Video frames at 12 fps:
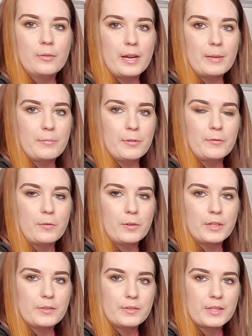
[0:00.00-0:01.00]
Right
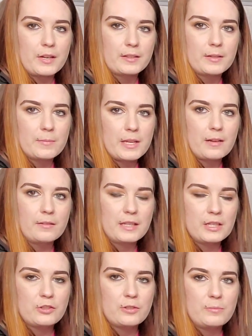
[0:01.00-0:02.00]
before you snug them
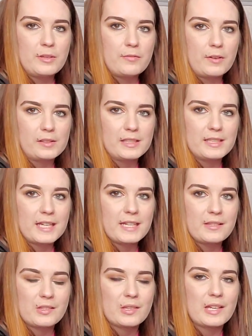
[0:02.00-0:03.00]
down, they should be fairly
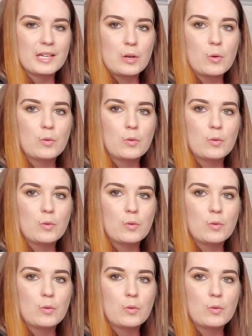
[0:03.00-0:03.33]
tight so that it